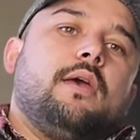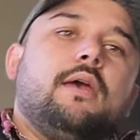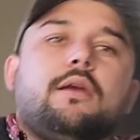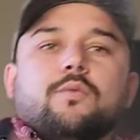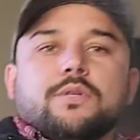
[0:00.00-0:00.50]

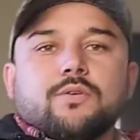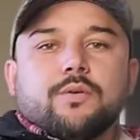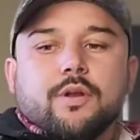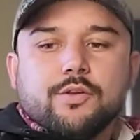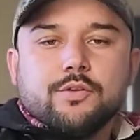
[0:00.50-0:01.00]
Hey, what's
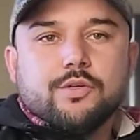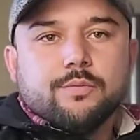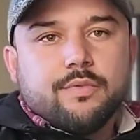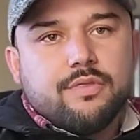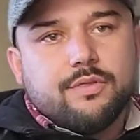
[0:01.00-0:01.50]
going on
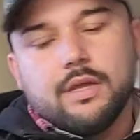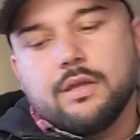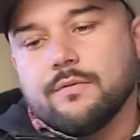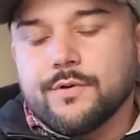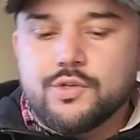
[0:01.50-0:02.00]
YouTube?
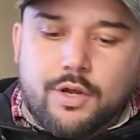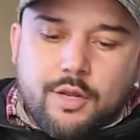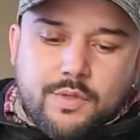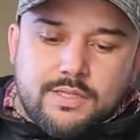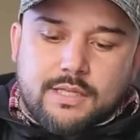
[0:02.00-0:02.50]
Thank you for
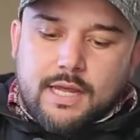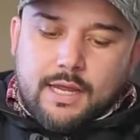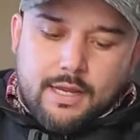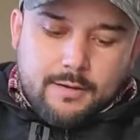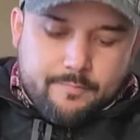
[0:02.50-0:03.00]
joining me
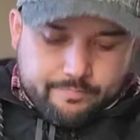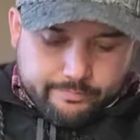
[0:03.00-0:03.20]
today.